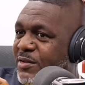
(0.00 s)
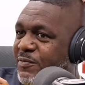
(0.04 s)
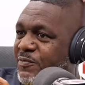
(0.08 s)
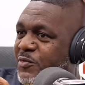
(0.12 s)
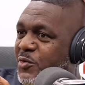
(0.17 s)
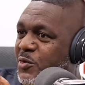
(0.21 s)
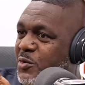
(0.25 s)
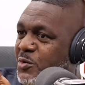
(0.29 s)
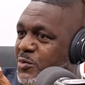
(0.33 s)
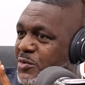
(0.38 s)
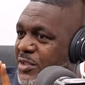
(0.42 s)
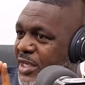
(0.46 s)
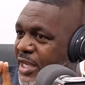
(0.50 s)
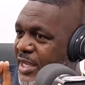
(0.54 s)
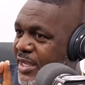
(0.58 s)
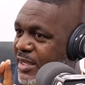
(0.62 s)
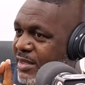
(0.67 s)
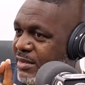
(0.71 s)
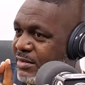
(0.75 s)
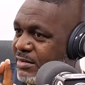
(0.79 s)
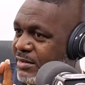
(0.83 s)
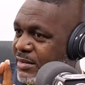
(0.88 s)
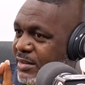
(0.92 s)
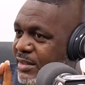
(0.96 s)
is it Fruit
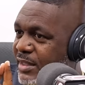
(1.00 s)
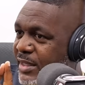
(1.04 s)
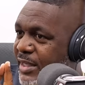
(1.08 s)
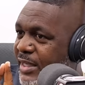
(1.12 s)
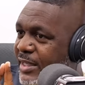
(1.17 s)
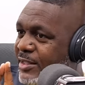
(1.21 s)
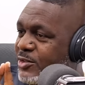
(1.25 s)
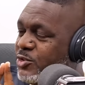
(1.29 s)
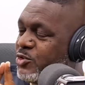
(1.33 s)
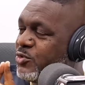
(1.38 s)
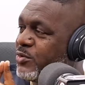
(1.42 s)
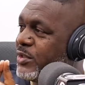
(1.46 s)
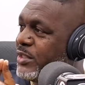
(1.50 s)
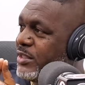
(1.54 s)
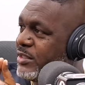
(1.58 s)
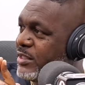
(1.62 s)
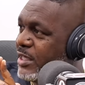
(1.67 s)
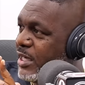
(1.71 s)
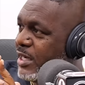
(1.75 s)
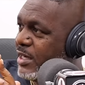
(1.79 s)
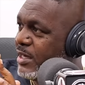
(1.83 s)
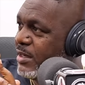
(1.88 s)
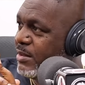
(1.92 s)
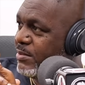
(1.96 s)
Town and
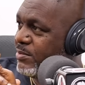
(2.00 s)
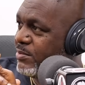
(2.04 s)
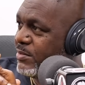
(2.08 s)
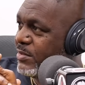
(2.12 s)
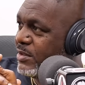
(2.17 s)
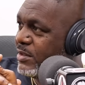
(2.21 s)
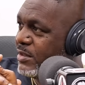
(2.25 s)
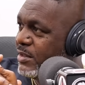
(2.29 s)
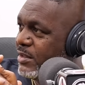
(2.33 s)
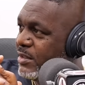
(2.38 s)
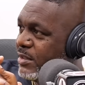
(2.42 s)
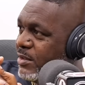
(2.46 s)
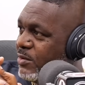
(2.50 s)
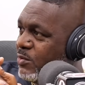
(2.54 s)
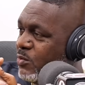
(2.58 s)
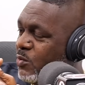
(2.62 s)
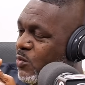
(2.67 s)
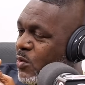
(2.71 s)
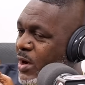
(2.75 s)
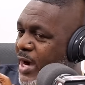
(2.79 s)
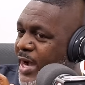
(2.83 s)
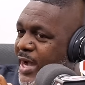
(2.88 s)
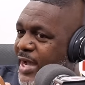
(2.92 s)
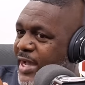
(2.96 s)
Treetop,
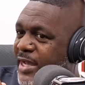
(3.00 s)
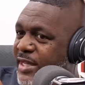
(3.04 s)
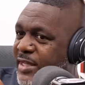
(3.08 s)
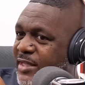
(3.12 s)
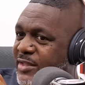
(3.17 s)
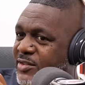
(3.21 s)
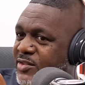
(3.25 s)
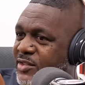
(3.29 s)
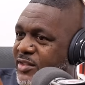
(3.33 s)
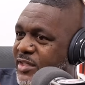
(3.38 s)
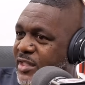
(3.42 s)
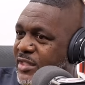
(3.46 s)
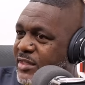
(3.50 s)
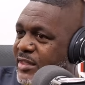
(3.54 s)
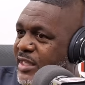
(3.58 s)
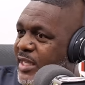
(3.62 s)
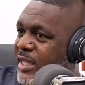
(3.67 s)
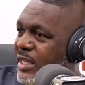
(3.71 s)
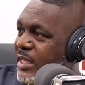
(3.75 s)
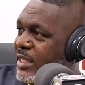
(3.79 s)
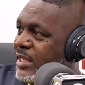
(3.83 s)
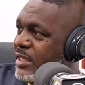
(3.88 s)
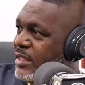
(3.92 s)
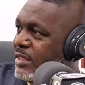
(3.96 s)
why is it that
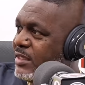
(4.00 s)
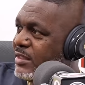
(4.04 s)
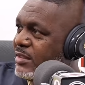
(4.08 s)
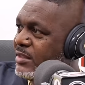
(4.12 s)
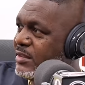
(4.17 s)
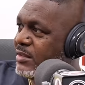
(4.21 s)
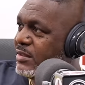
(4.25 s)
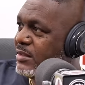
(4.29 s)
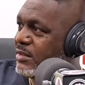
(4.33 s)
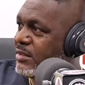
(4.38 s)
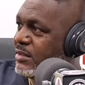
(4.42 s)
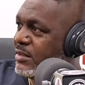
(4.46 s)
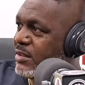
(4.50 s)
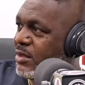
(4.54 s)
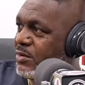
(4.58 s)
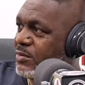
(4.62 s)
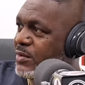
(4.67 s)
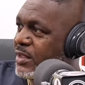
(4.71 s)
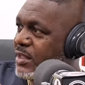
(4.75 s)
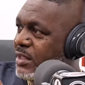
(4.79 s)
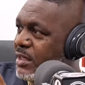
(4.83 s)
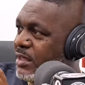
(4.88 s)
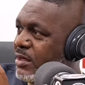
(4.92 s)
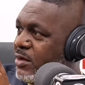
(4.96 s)
they
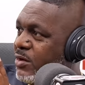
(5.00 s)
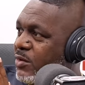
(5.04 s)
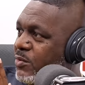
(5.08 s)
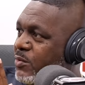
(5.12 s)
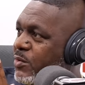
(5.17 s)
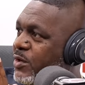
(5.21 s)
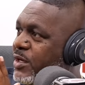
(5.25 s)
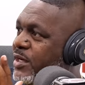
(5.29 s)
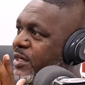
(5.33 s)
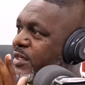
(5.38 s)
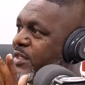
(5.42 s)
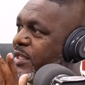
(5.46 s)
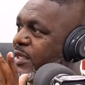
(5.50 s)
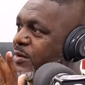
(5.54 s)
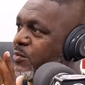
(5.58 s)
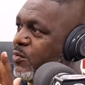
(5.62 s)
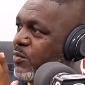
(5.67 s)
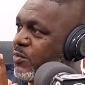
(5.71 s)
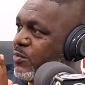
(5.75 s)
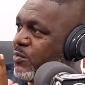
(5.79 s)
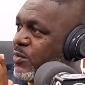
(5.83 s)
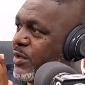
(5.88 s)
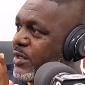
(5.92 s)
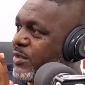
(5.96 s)
don't get along? What are they,
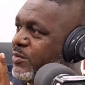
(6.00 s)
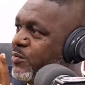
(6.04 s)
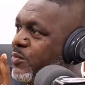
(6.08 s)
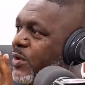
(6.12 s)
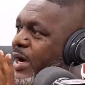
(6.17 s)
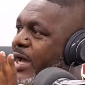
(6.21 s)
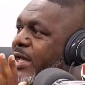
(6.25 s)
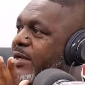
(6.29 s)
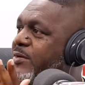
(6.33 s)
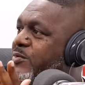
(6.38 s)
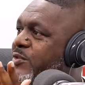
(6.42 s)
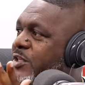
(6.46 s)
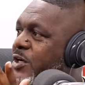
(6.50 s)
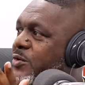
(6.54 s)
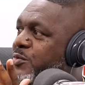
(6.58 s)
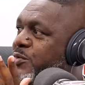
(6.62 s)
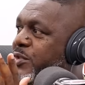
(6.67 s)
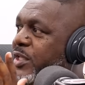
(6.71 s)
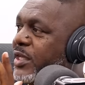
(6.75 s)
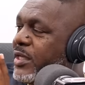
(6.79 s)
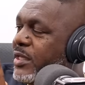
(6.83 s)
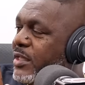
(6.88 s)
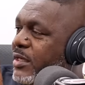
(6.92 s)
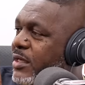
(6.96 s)
what, why
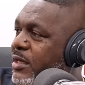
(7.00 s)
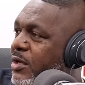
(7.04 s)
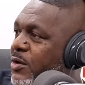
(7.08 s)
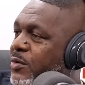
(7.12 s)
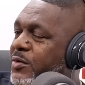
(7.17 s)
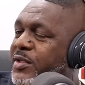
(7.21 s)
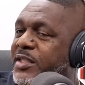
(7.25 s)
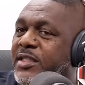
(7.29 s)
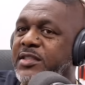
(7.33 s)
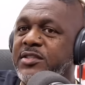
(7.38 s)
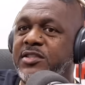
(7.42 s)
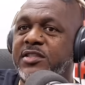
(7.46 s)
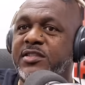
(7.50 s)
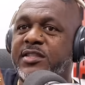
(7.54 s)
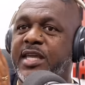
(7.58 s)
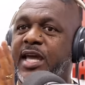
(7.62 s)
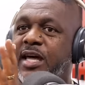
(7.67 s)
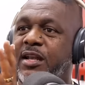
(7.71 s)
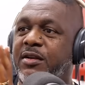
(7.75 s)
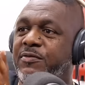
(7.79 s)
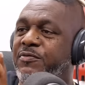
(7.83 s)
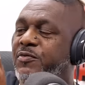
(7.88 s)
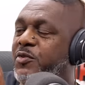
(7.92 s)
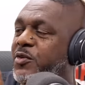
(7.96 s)
don't they get along? This is
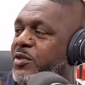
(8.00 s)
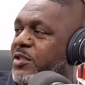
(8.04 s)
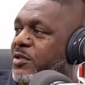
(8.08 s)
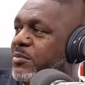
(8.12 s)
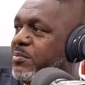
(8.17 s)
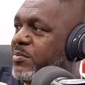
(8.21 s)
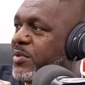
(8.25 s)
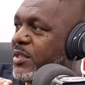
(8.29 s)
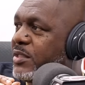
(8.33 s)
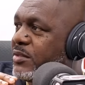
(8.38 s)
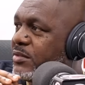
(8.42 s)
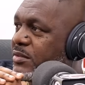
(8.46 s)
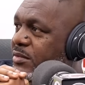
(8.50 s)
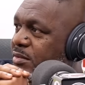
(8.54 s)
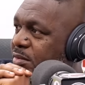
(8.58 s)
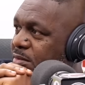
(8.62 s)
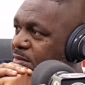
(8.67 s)
California business.